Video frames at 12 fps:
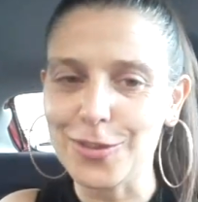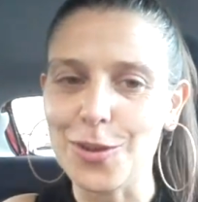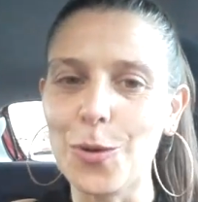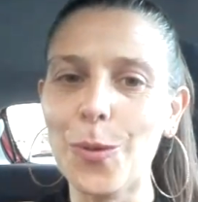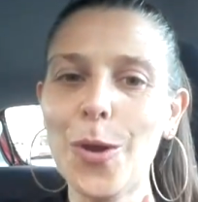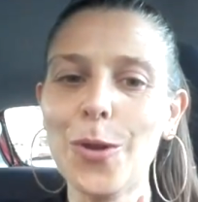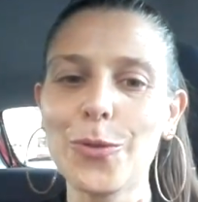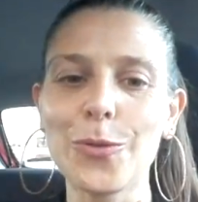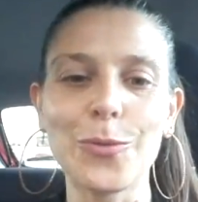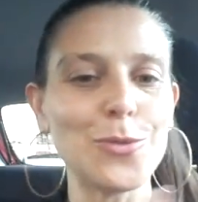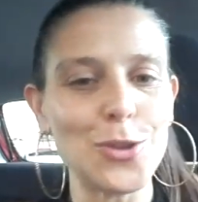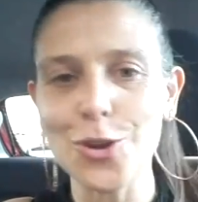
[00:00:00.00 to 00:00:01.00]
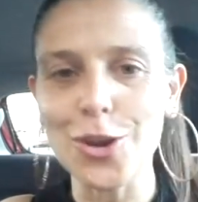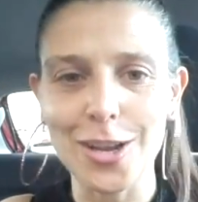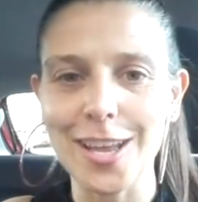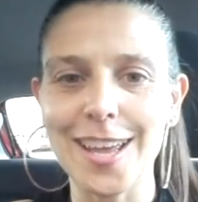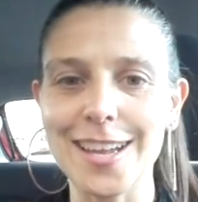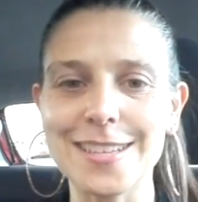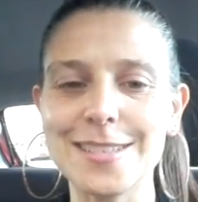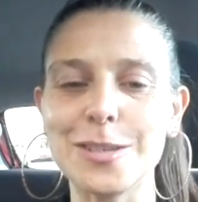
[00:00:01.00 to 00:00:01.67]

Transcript: So you're going to get it